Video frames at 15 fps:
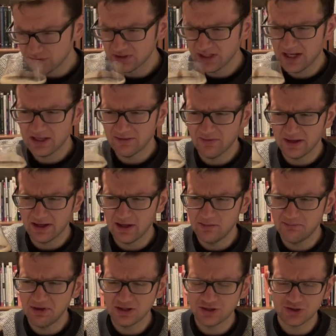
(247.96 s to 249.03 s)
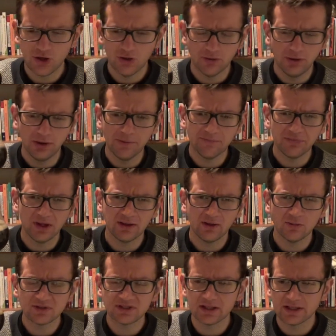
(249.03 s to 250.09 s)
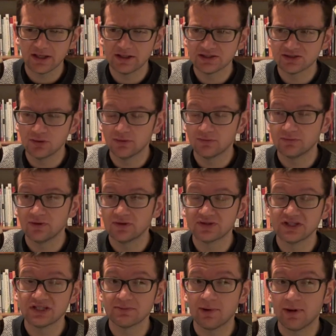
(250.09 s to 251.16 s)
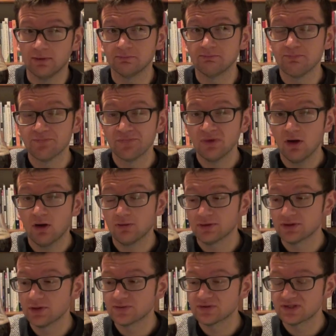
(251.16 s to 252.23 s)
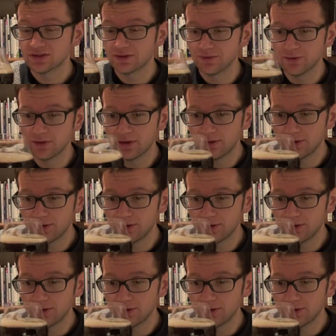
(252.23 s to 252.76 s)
also kind of like a bit of chocolate and almost like a sort of nutty smell on the nose too.